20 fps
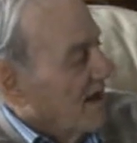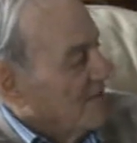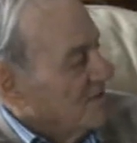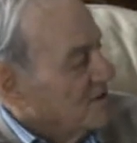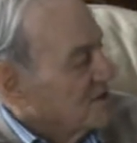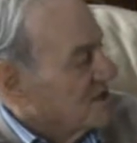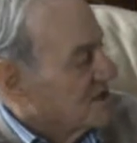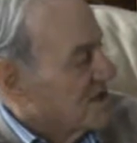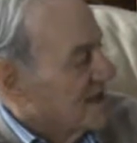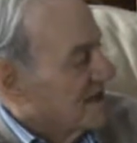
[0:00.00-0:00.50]

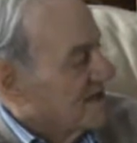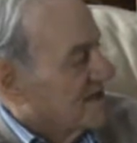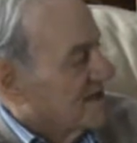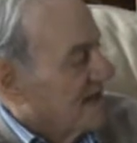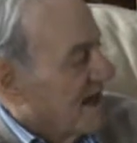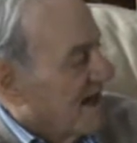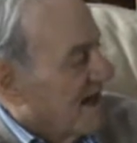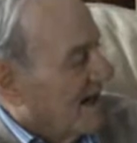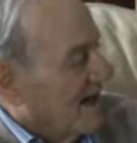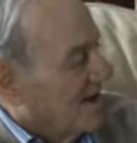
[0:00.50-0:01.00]
having said
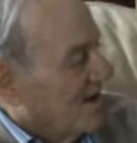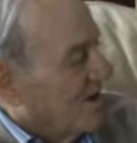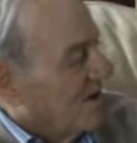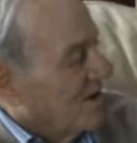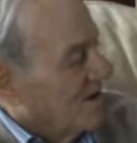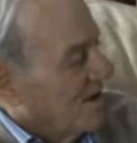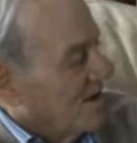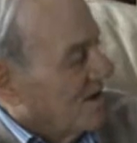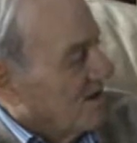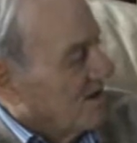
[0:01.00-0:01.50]
that,
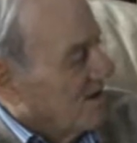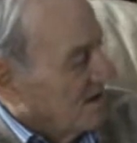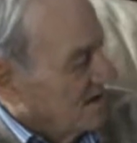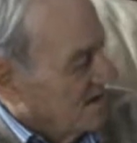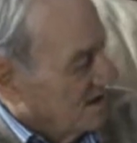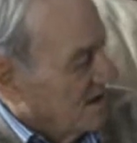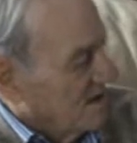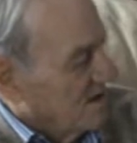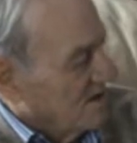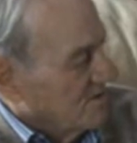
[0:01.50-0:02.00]

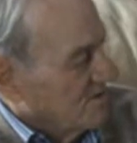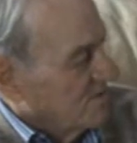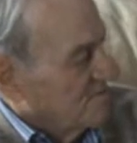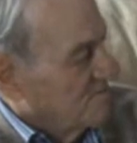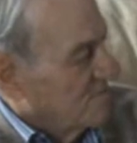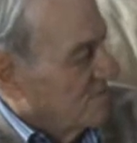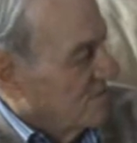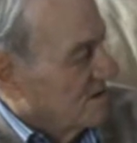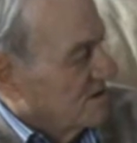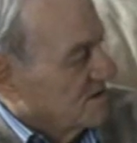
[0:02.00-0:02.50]
I'd
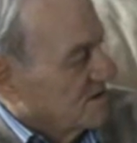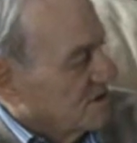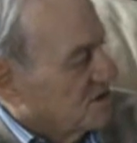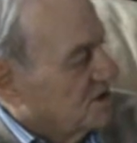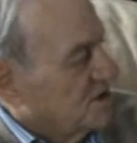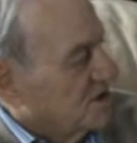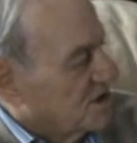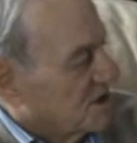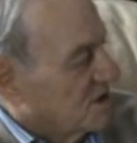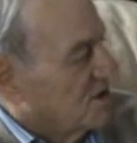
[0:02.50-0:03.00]

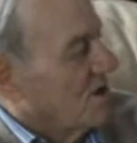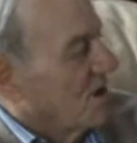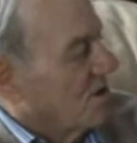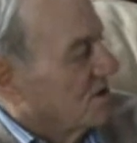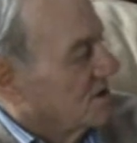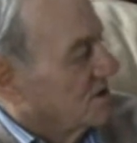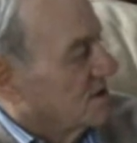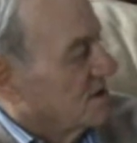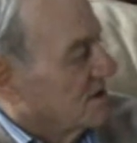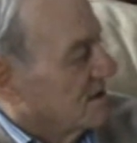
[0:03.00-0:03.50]
just
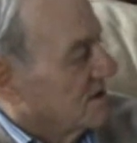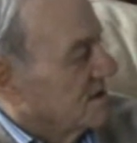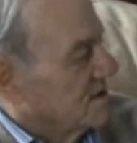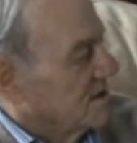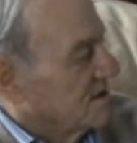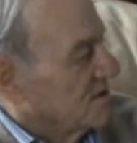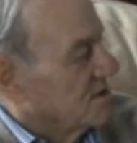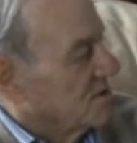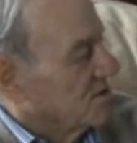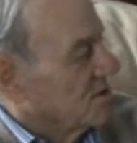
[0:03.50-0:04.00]
like to.
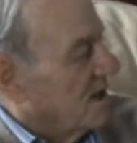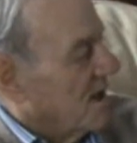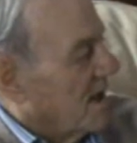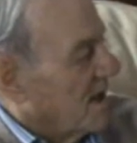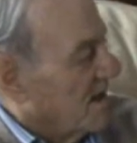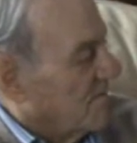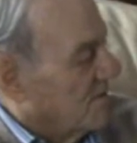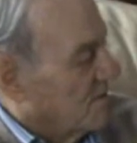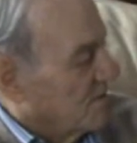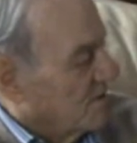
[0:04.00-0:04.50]
To a
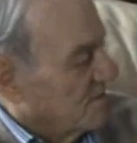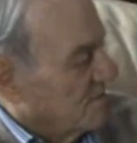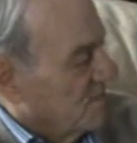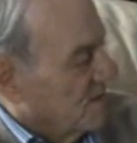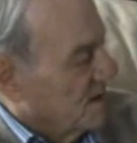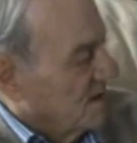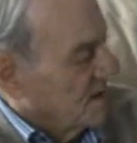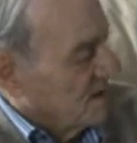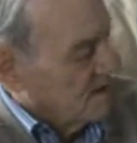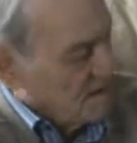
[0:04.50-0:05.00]
happen,
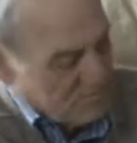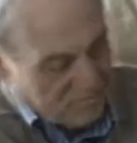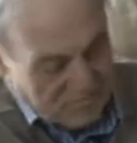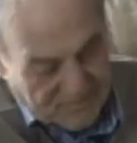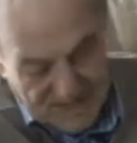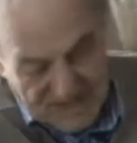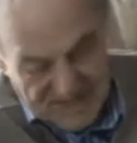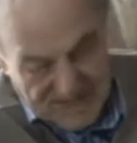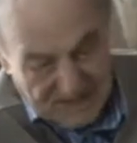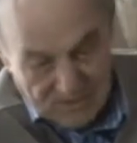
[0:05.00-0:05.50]
but
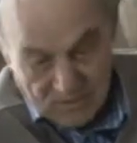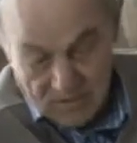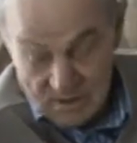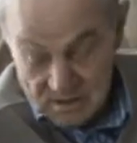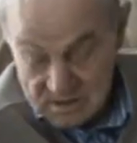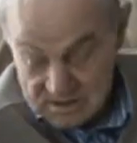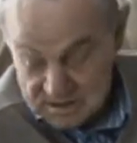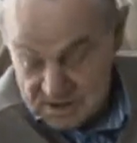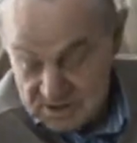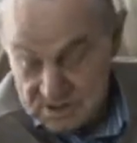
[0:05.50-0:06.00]
there you
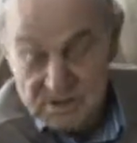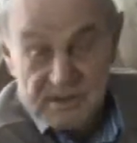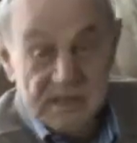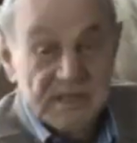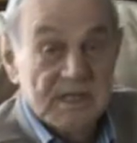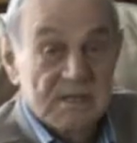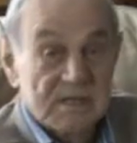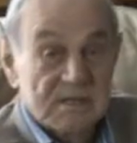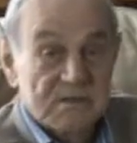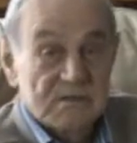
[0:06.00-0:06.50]
are, it's not
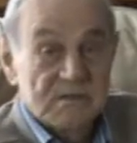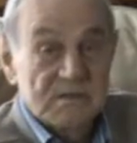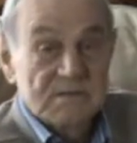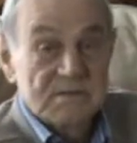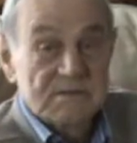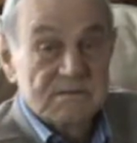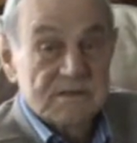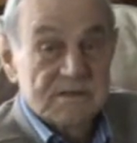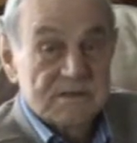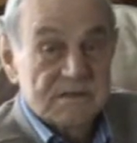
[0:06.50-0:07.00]
the end of the
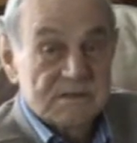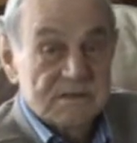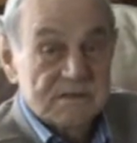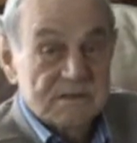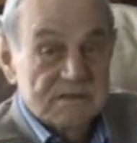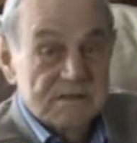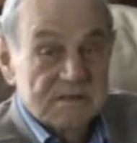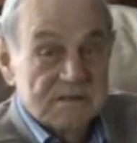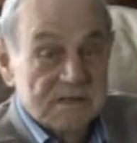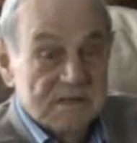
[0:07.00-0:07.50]
world, is it?